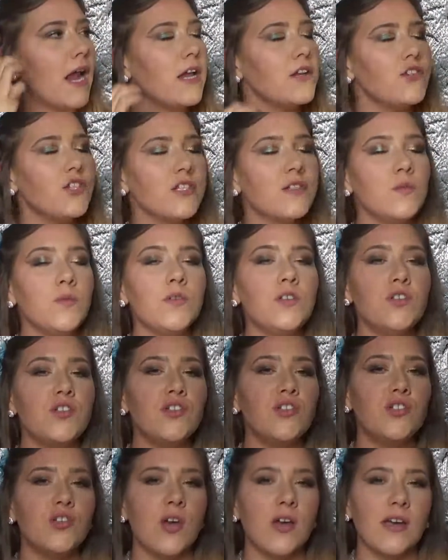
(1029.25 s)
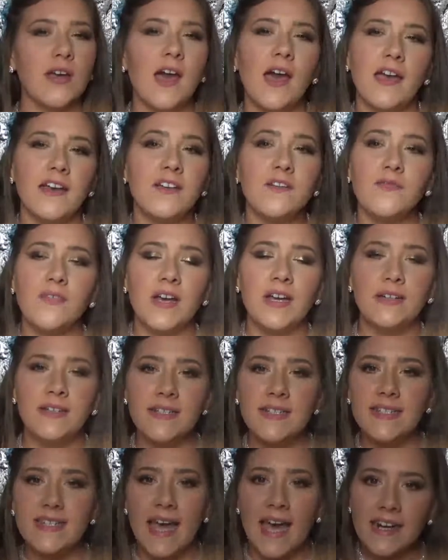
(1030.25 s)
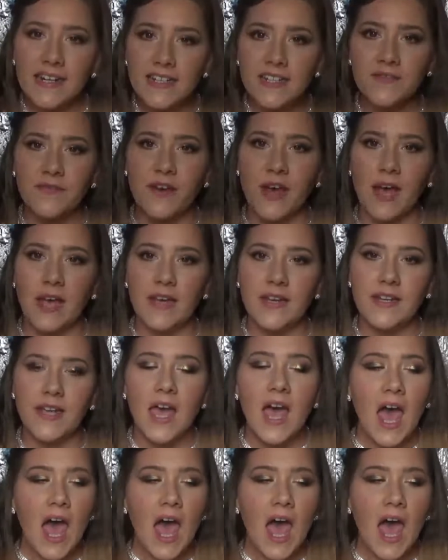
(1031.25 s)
I just was kind of unsatisfied.